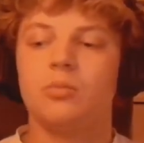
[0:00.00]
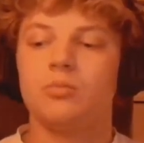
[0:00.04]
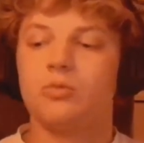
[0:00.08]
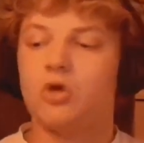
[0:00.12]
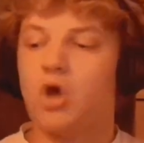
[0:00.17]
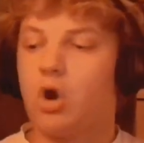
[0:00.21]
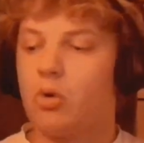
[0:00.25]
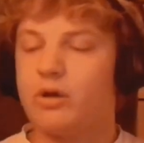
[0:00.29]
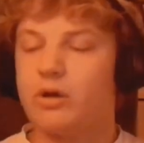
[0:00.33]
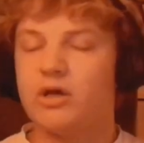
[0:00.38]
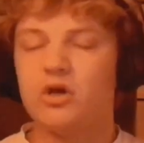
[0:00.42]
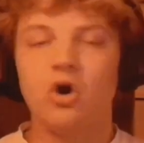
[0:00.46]

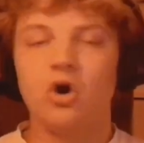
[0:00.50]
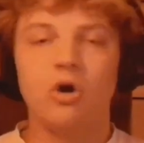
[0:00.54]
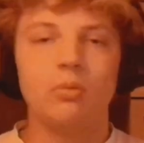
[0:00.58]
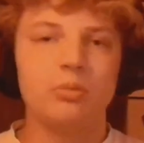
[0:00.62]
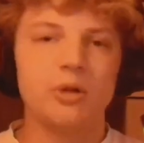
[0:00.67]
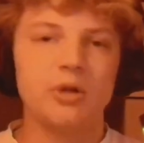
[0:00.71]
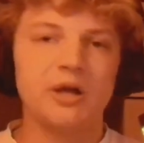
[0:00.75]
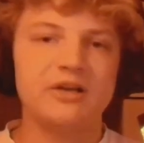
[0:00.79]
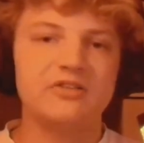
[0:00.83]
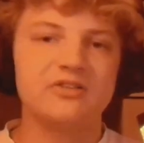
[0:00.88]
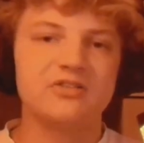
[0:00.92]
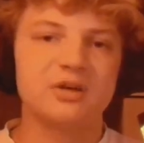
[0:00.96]
going
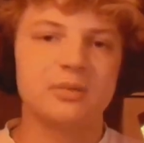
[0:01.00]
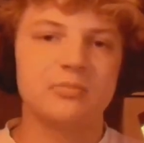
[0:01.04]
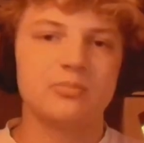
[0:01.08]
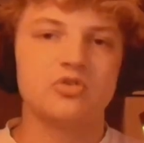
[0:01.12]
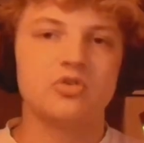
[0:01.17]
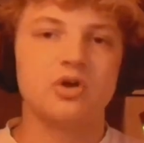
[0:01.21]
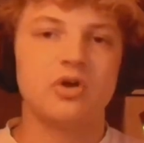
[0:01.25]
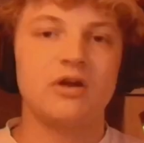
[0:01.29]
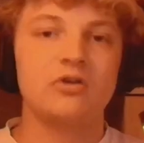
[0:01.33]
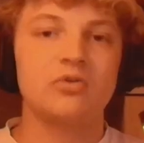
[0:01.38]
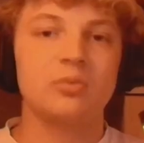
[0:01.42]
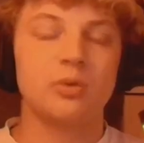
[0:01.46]
complex and
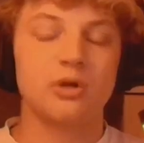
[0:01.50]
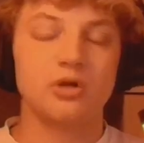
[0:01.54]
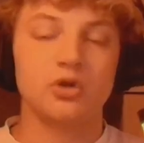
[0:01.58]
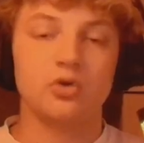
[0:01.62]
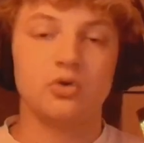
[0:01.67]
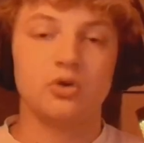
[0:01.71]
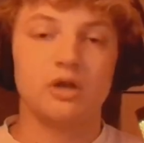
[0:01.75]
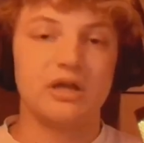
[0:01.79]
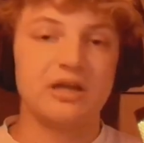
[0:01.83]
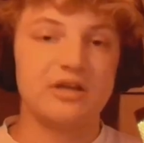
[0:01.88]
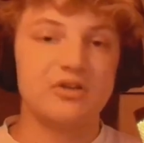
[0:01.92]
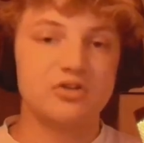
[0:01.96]
abstract when you
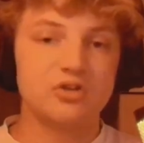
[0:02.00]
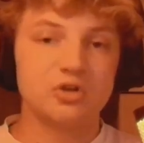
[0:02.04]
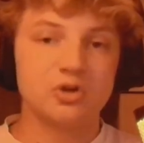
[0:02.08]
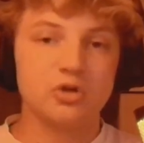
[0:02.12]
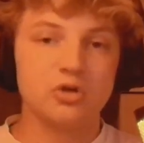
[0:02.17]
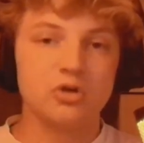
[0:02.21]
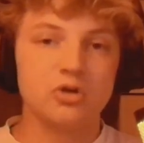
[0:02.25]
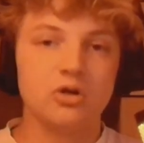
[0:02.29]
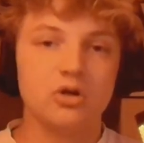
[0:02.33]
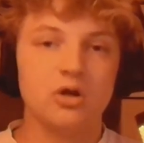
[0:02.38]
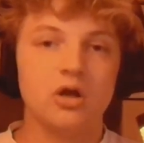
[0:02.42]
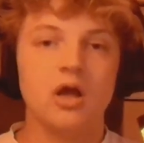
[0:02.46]
need
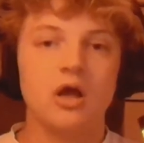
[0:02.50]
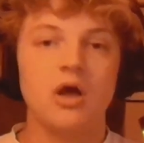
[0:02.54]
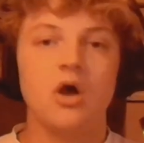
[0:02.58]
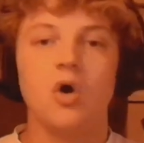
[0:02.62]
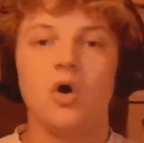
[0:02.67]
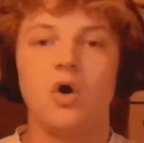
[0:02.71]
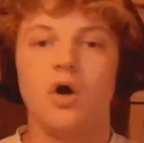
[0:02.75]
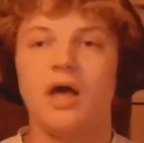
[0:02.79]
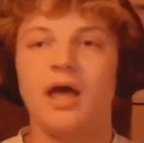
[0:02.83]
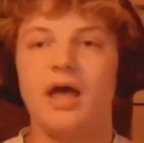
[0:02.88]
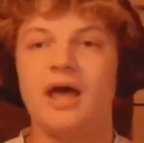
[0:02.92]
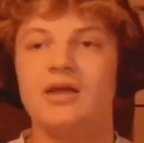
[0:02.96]
to,
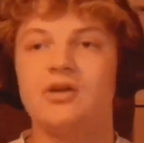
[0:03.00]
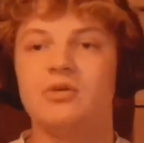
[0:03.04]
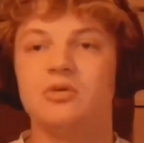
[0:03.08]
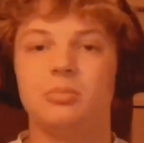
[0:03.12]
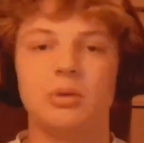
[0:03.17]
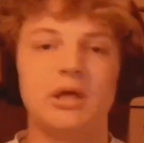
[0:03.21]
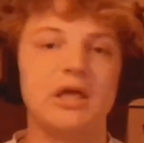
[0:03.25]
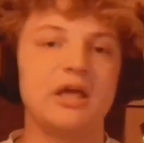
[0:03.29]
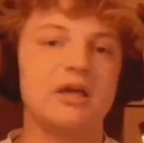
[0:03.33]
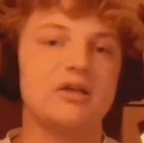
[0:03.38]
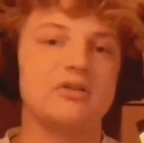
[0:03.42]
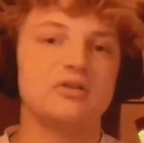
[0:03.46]
and
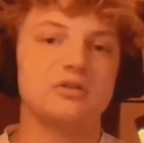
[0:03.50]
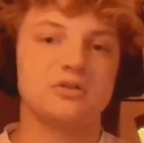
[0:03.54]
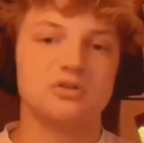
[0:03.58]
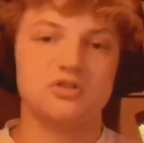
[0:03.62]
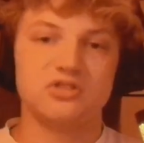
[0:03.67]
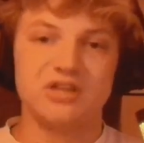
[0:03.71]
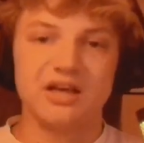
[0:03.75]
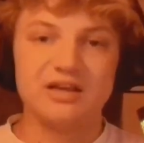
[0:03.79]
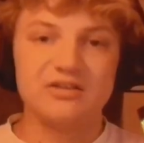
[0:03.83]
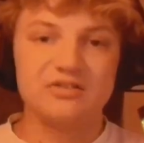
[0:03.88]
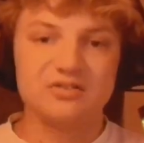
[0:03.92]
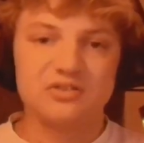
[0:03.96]
being
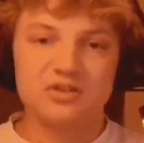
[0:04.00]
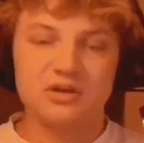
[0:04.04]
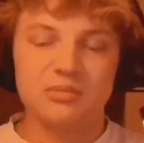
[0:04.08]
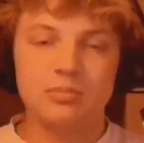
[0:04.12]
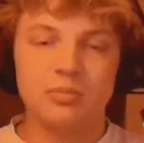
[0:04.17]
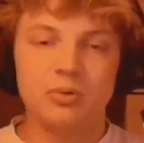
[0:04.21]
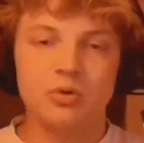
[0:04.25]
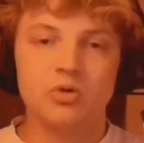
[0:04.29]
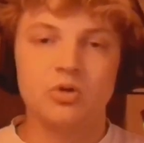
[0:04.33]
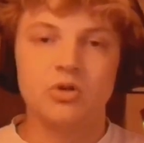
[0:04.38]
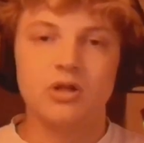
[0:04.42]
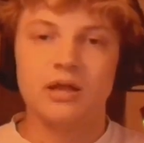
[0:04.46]
dead
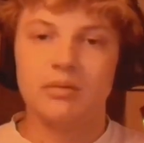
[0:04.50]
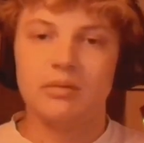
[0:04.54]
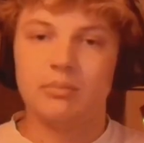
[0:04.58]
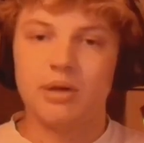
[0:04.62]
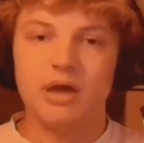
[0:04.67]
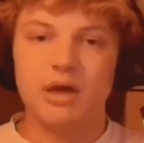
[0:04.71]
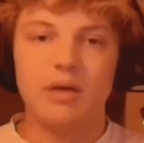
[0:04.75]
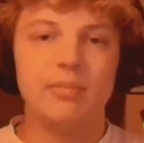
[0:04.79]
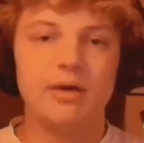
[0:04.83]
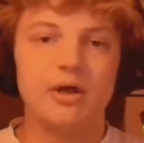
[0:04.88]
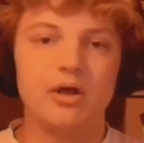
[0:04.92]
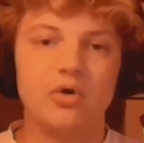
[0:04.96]
simple and
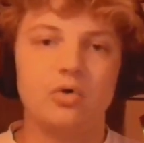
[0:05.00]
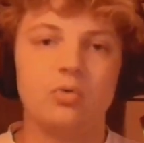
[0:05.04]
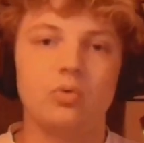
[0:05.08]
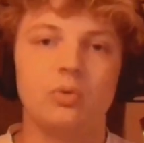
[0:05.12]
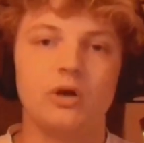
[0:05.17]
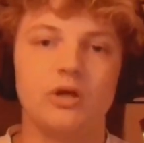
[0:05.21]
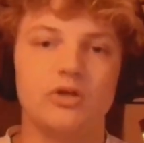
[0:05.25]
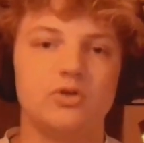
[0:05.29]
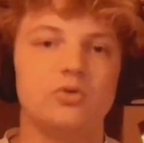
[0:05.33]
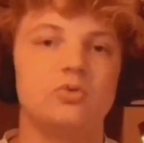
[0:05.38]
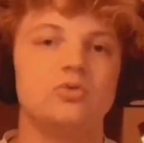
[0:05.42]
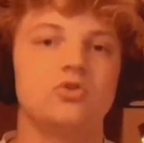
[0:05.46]
bare metal
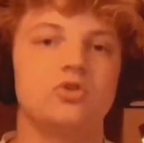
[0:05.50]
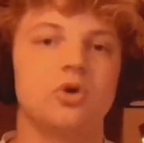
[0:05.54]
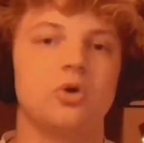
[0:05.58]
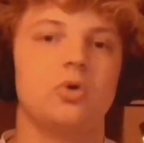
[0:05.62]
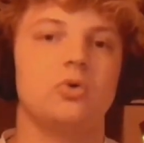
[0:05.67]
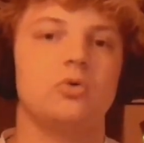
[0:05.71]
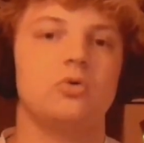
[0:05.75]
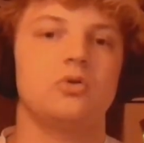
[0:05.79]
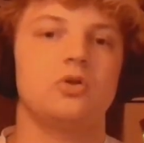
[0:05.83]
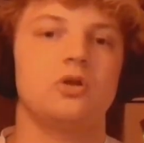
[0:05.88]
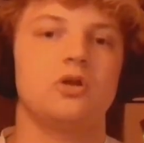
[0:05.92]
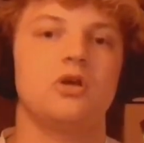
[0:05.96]
where you
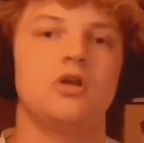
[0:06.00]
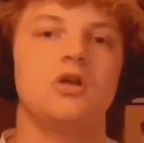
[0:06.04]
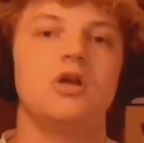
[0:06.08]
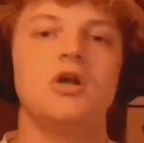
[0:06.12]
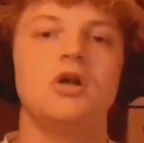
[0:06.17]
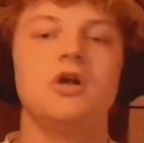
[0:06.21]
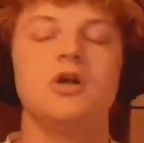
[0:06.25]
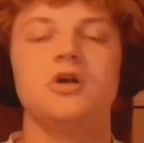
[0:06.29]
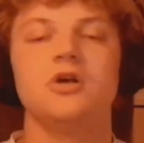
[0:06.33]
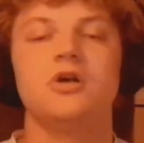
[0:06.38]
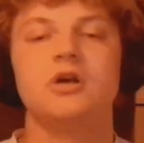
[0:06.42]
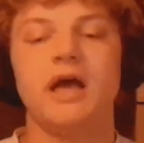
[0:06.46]
don't,
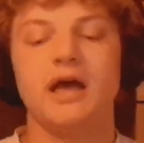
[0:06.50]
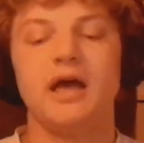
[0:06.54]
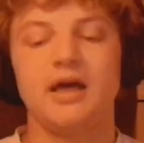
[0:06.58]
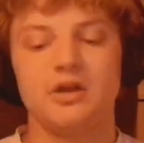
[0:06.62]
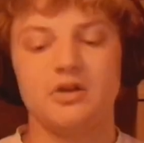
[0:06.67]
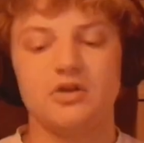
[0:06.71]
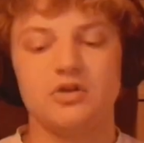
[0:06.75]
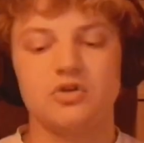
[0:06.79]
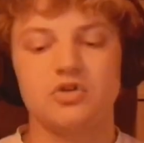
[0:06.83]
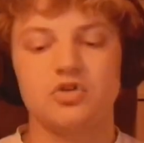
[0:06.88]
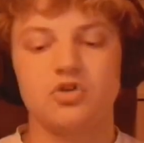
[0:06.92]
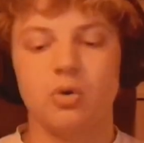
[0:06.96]

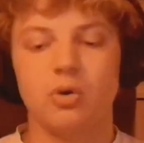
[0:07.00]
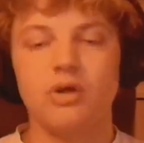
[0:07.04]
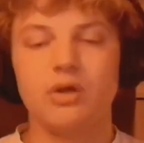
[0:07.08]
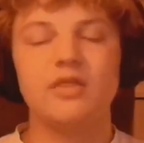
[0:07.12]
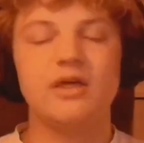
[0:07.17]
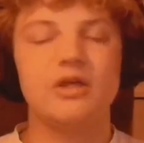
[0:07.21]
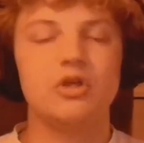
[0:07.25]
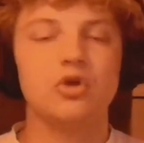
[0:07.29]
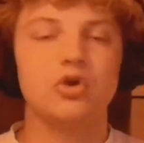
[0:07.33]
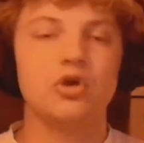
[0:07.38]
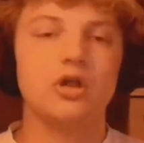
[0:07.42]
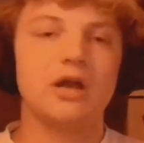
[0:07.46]
and showing
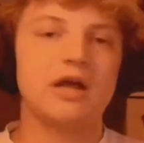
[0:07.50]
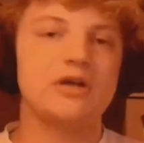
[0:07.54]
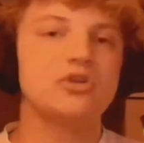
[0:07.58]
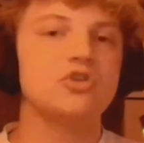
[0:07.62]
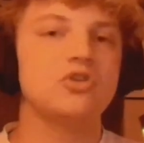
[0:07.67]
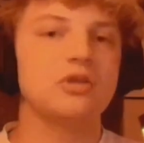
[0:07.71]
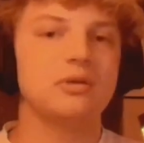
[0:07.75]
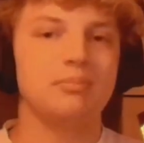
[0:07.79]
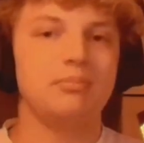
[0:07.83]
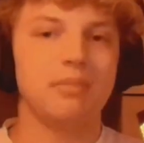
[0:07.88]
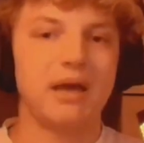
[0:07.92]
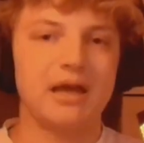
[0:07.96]
that you can
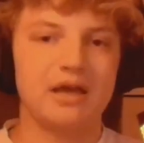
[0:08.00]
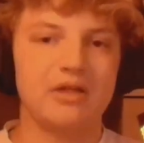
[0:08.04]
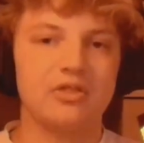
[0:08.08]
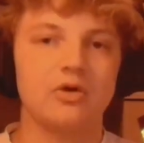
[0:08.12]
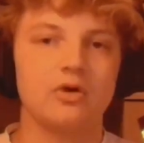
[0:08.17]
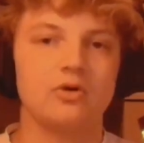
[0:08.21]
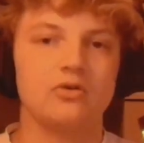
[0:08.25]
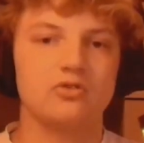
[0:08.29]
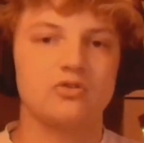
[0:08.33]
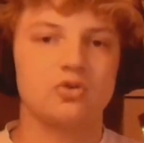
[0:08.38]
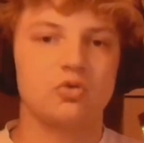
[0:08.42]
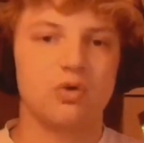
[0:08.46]
actually make
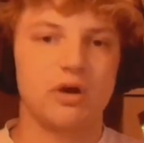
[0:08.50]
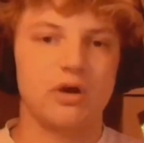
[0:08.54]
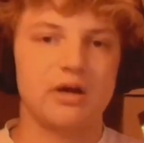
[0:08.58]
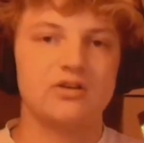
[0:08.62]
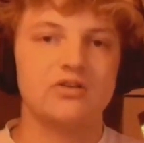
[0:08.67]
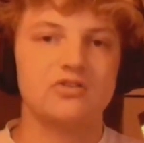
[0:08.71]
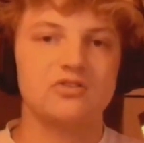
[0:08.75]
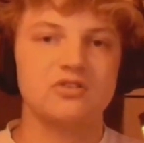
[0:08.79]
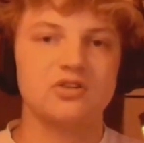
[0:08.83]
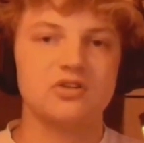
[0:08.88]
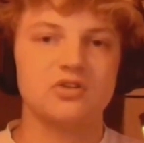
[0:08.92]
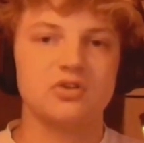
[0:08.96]
those correct
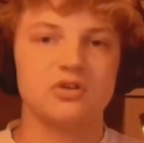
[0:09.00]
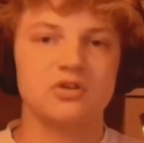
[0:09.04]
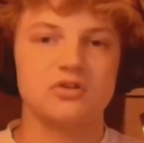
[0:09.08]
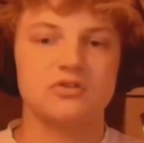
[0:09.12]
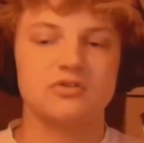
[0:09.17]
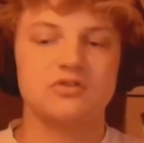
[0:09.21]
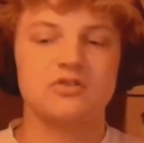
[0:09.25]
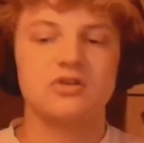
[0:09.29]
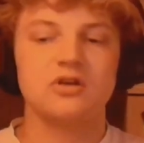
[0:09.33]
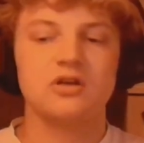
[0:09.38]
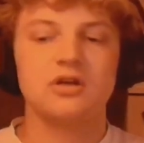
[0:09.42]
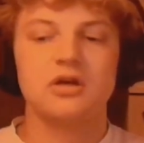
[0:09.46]

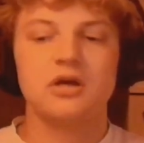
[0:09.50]
decisions